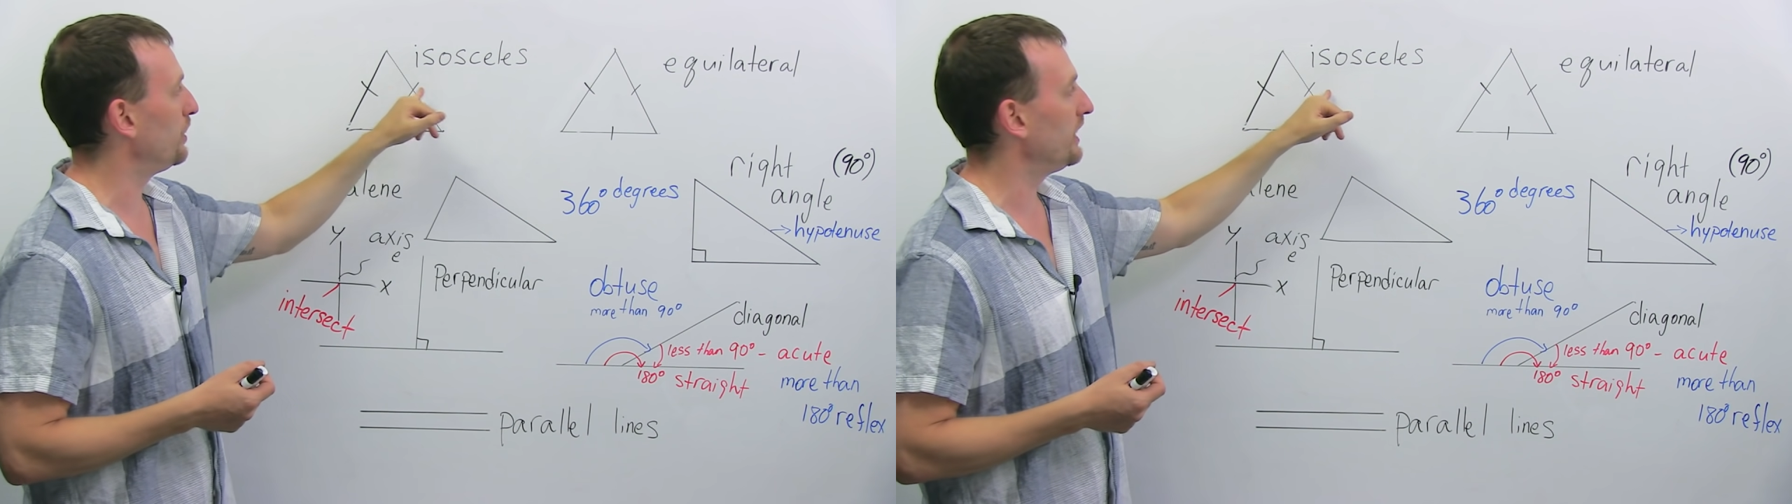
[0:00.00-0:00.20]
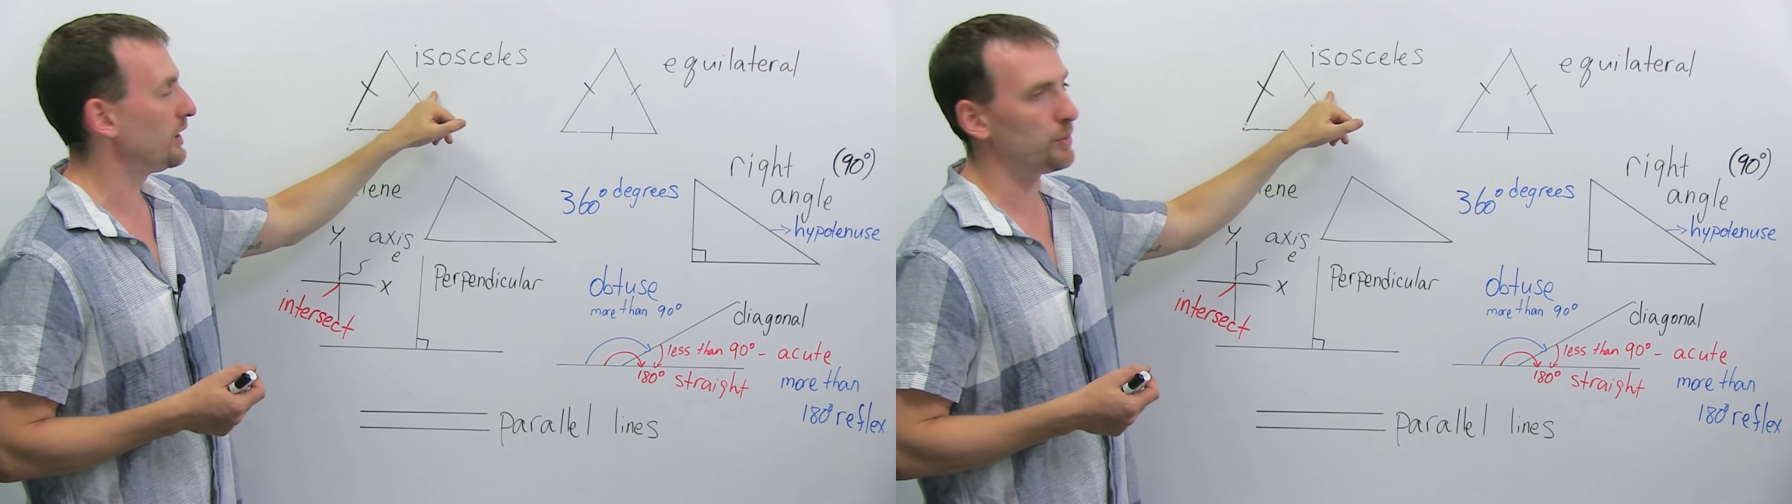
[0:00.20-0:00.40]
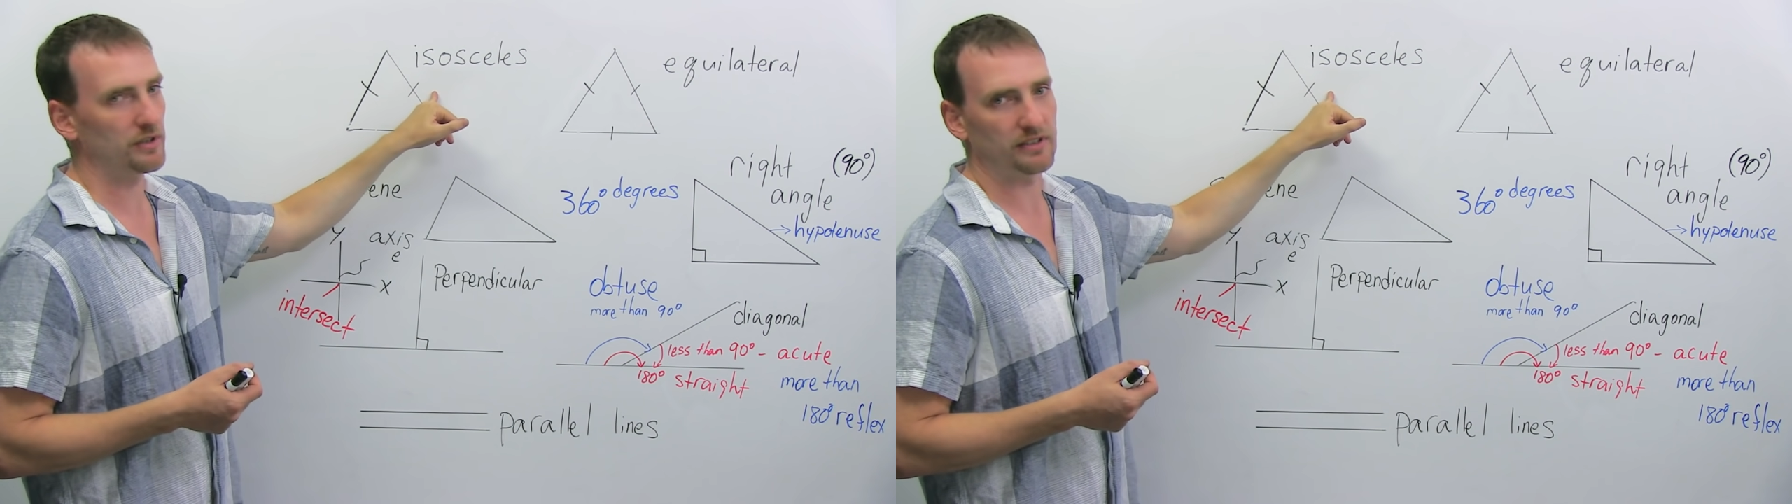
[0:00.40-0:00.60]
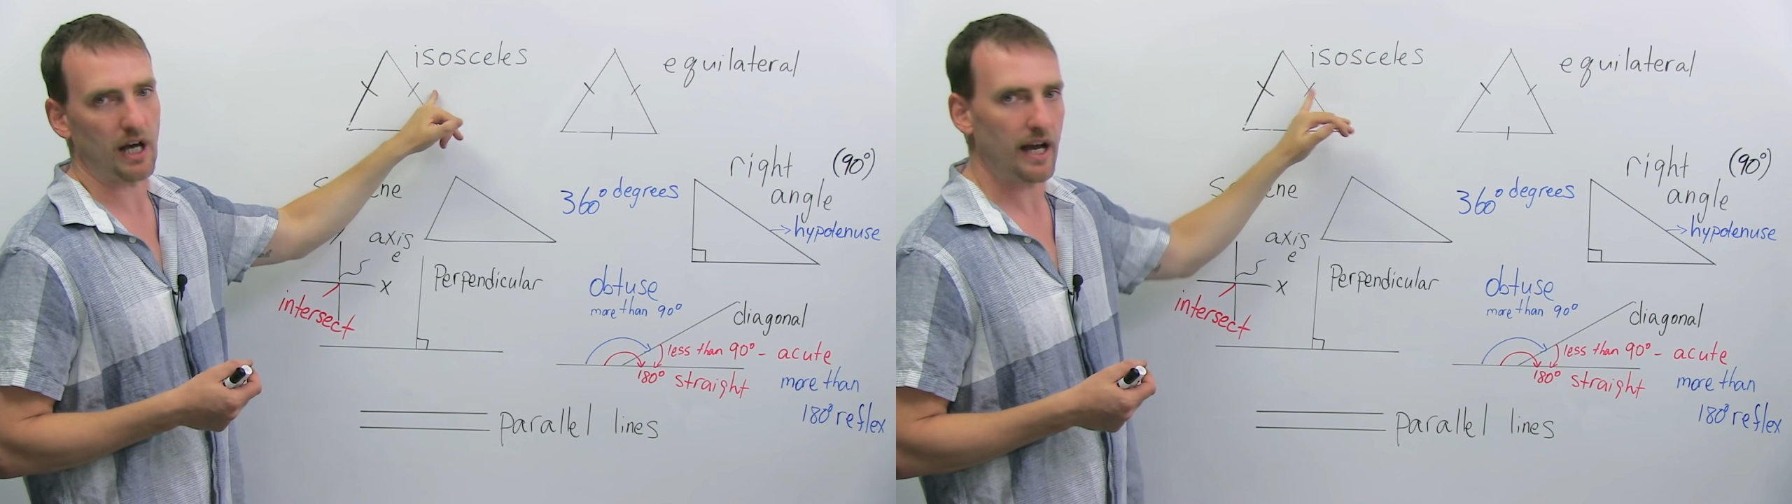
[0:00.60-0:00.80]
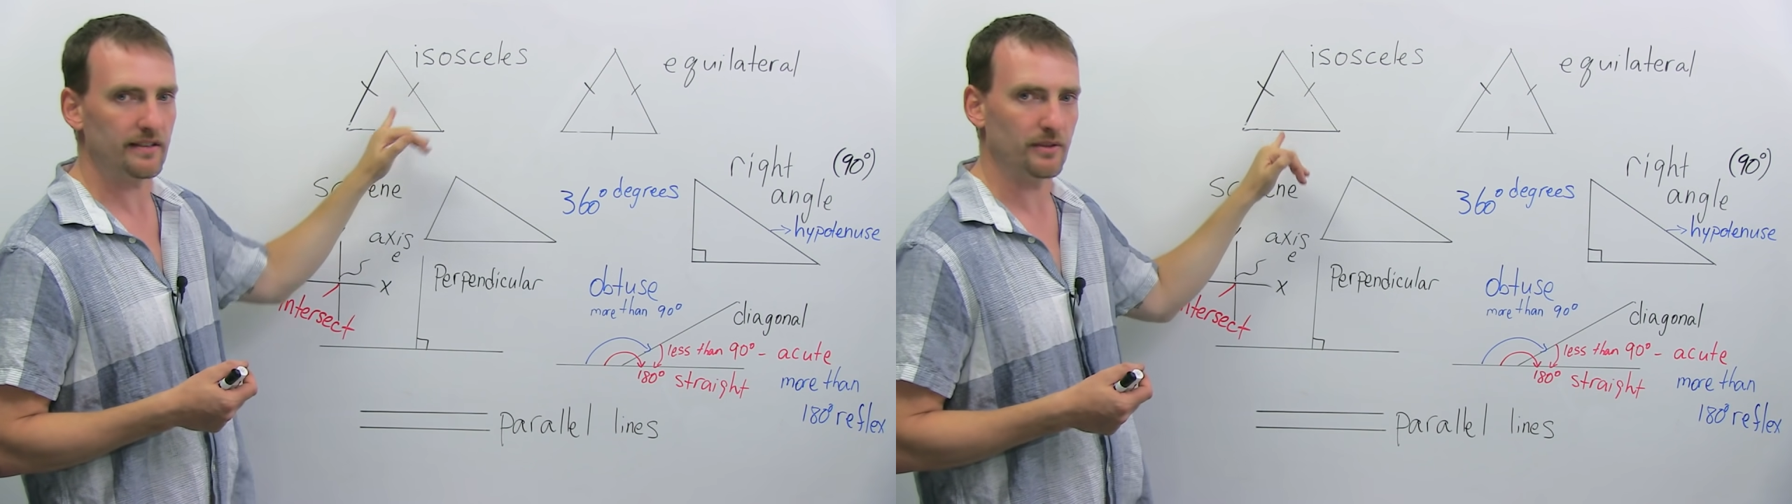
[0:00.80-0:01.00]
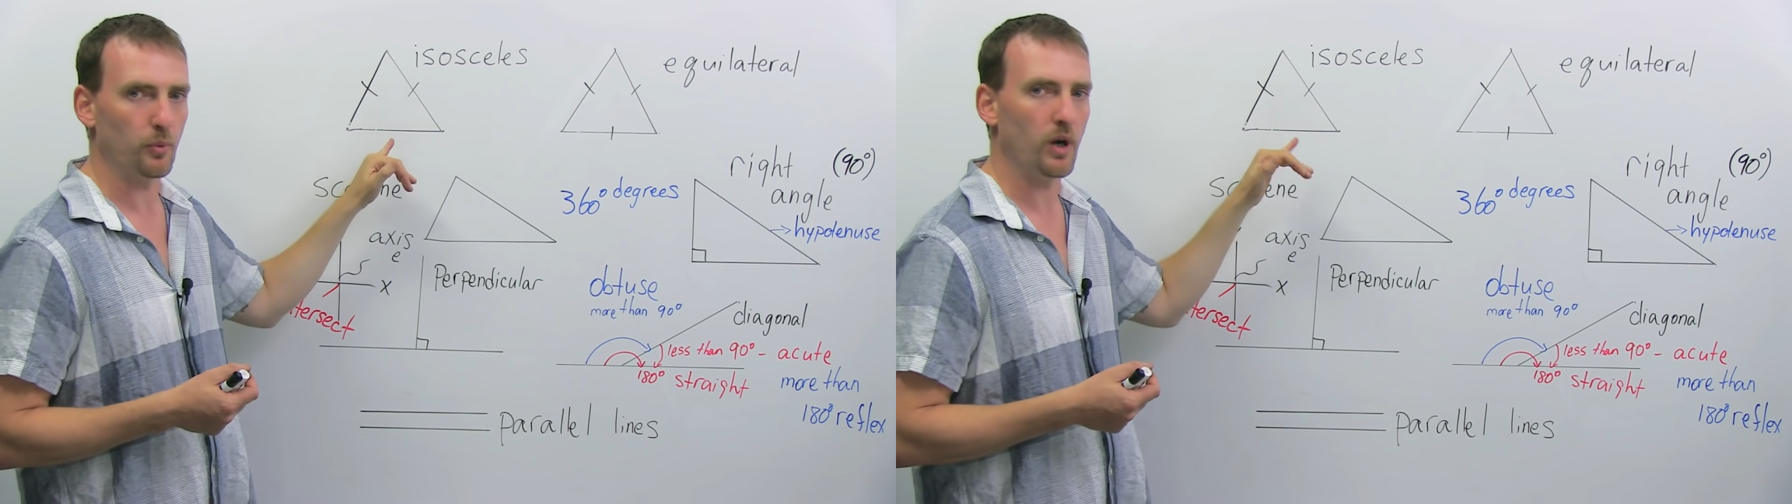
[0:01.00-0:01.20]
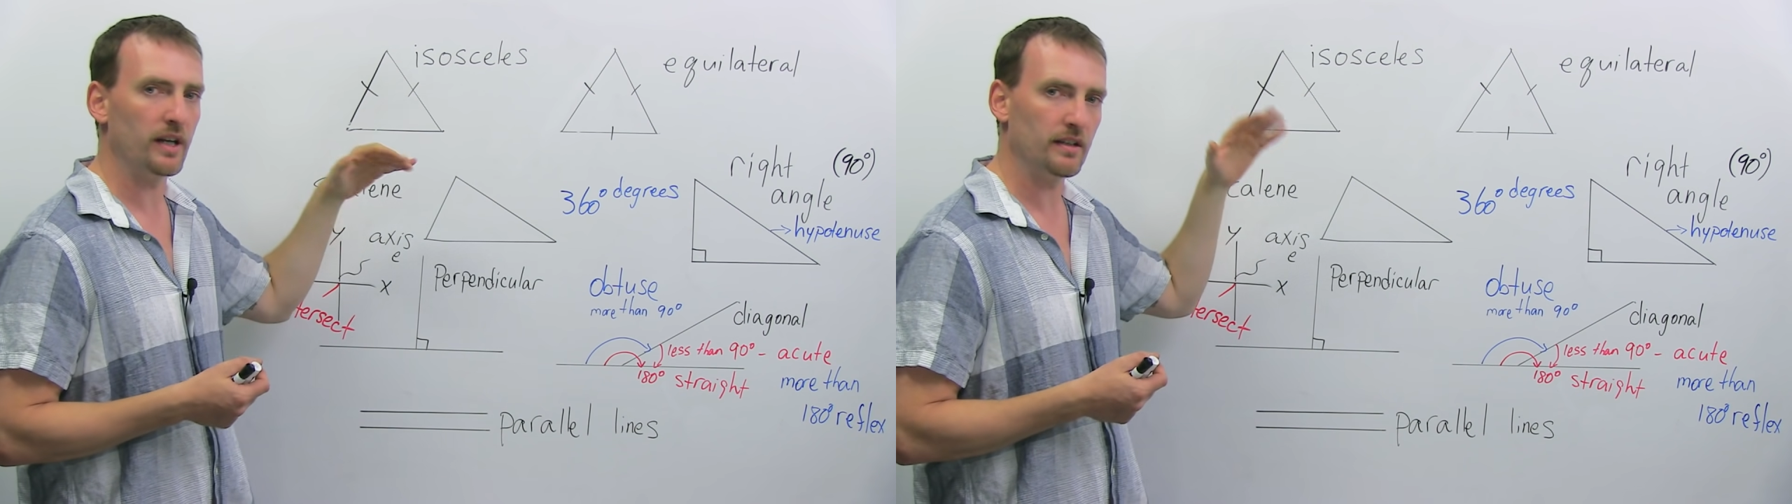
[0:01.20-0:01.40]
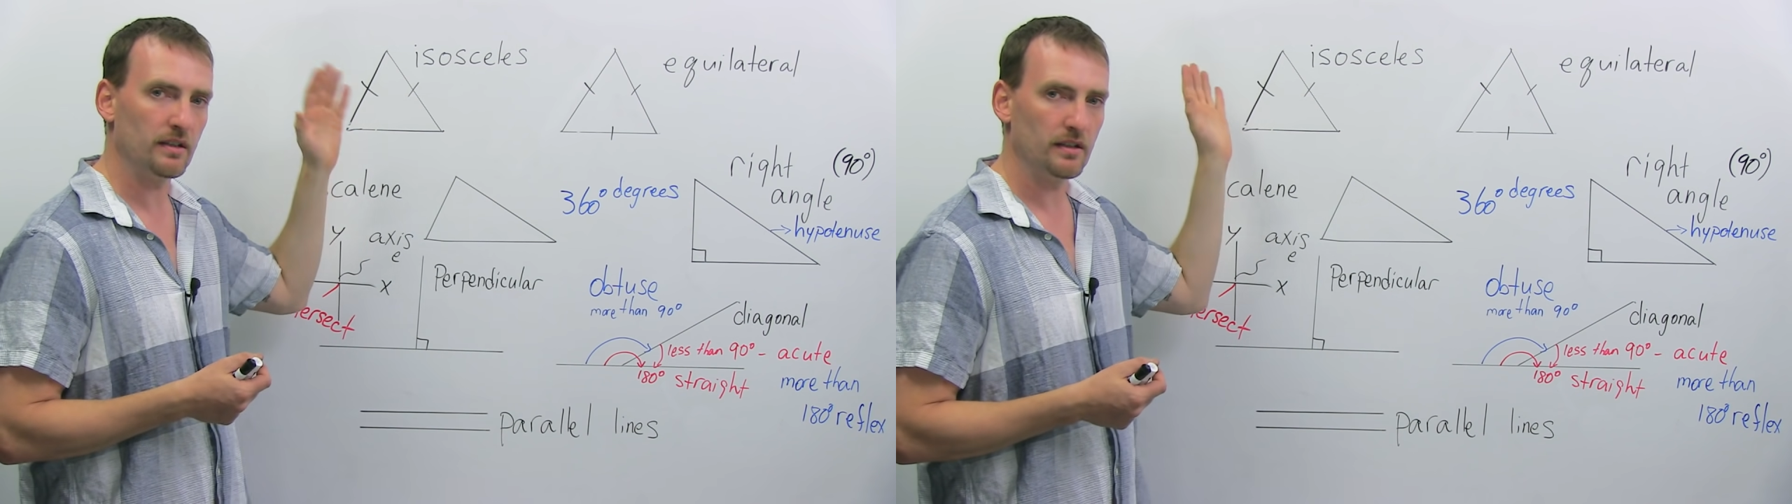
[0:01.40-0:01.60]
equal sides
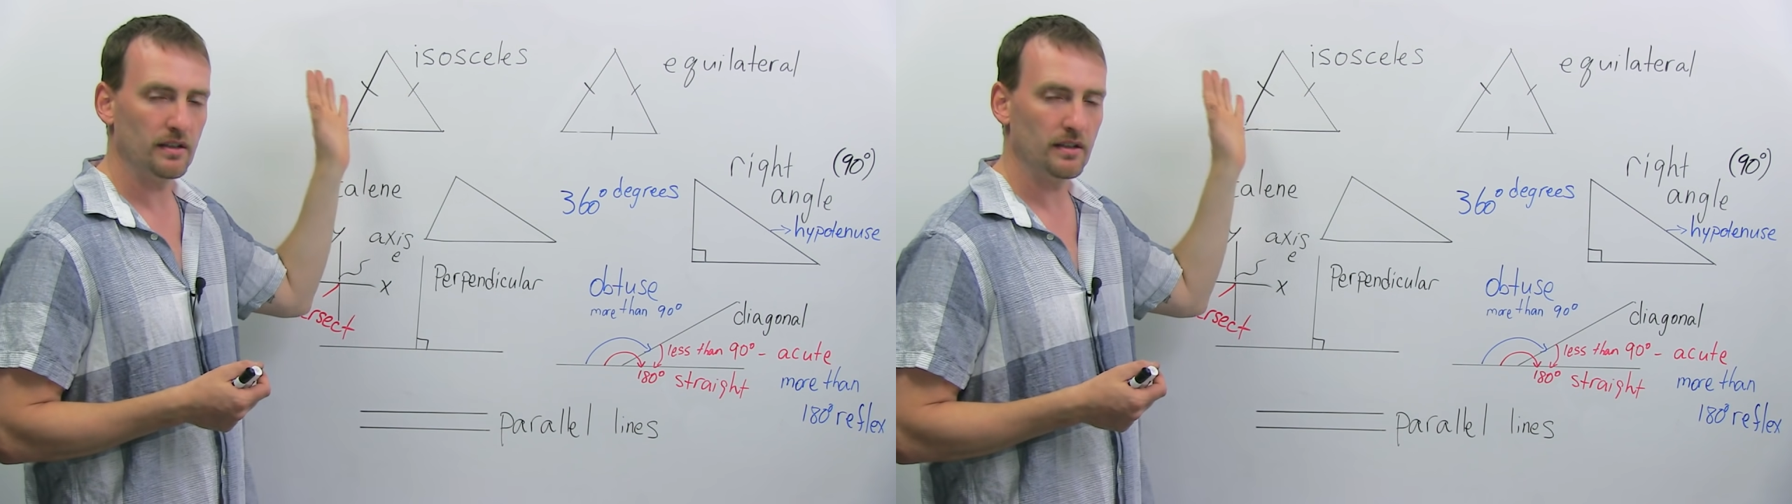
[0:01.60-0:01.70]
and